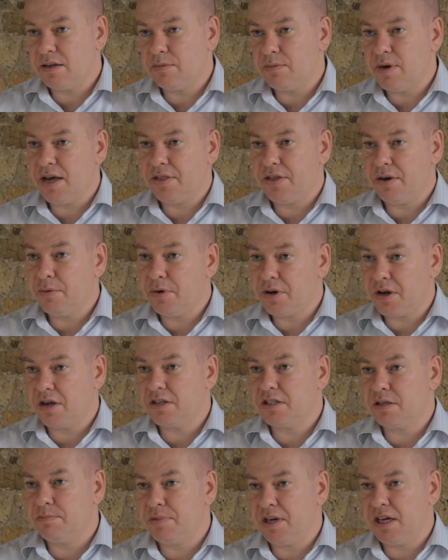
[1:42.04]
where they were going
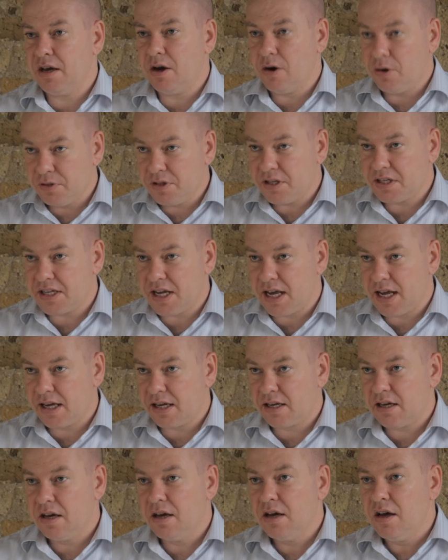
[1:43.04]
to be on the deck
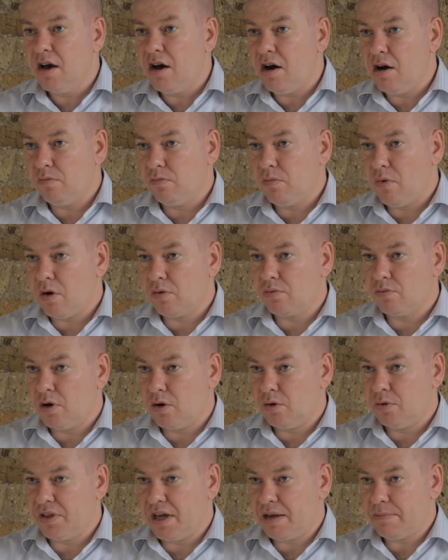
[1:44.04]
and what
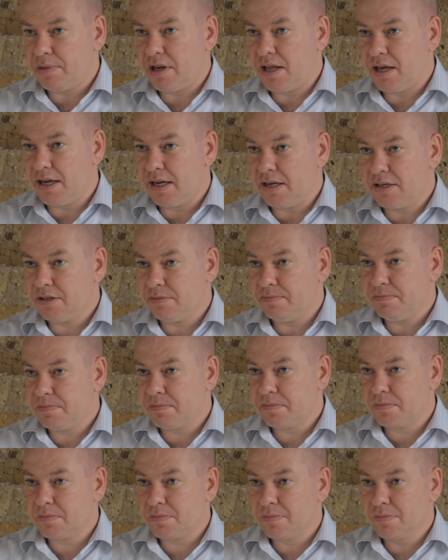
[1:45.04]
role they played.
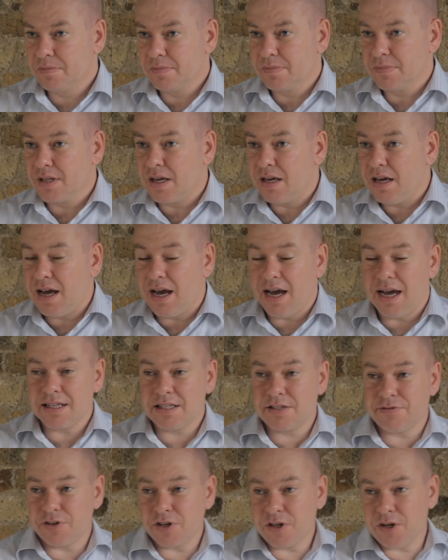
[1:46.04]
As
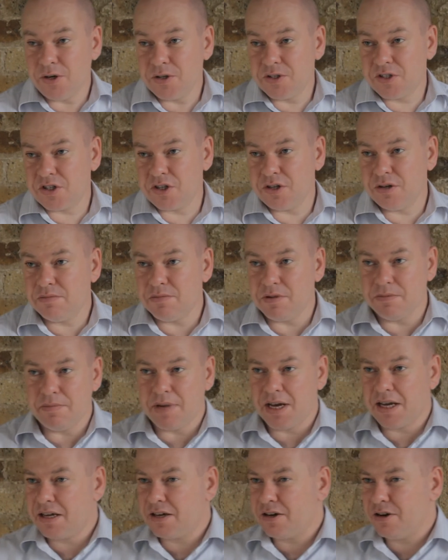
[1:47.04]
for costume and
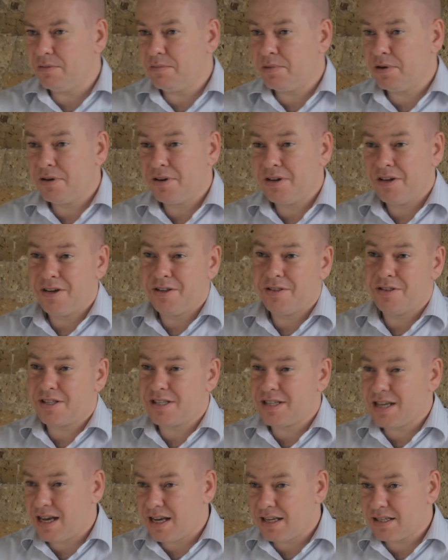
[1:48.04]
makeup, the
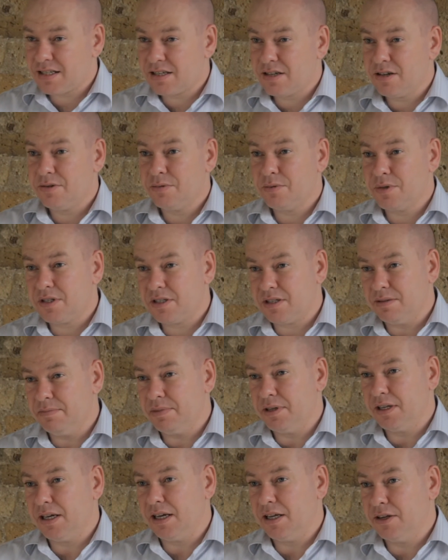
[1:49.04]
task was
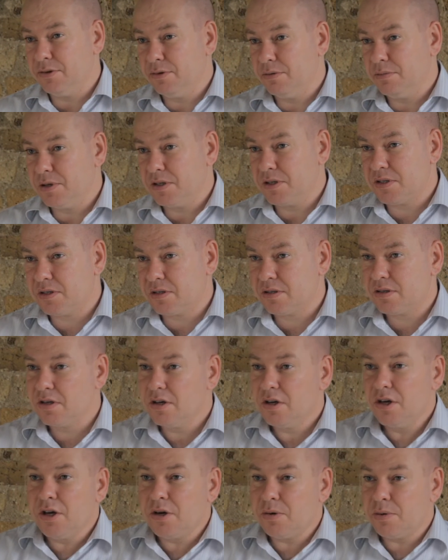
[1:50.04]
simply enormous.
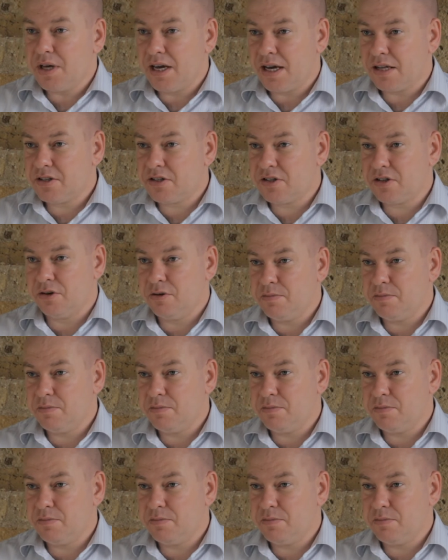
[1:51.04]
We had 2